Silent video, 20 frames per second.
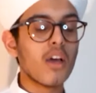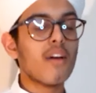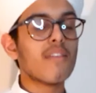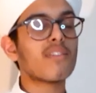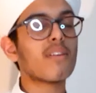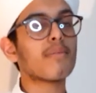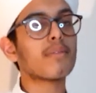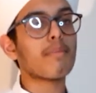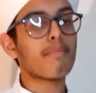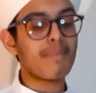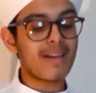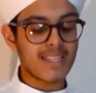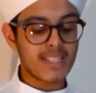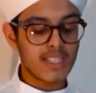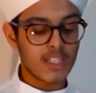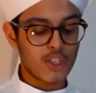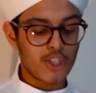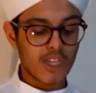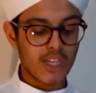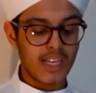from the
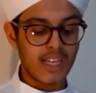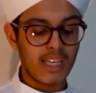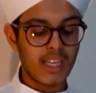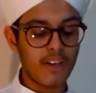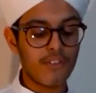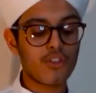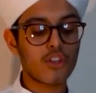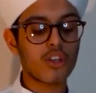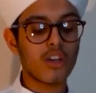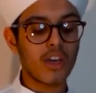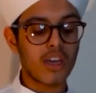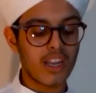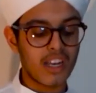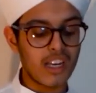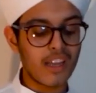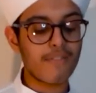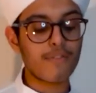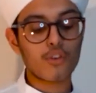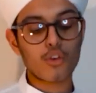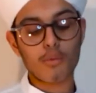message he lived, he
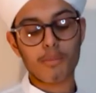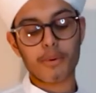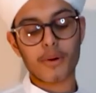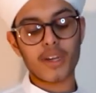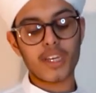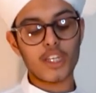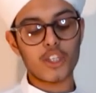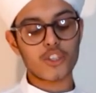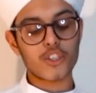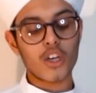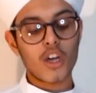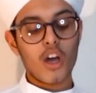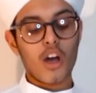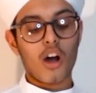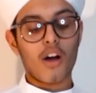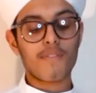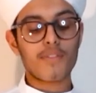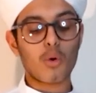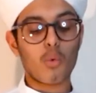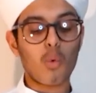lived to preach
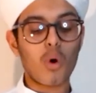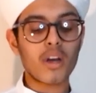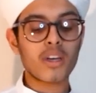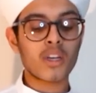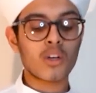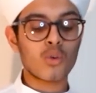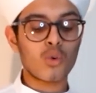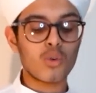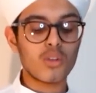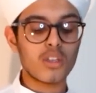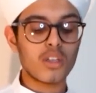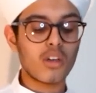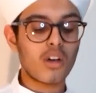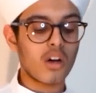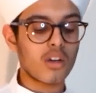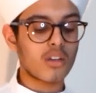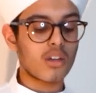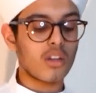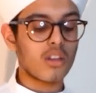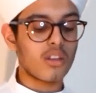of the one and only
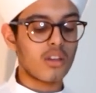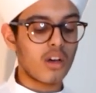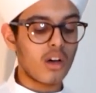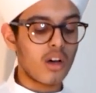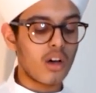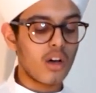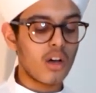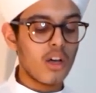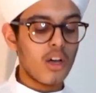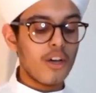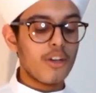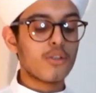God Allah,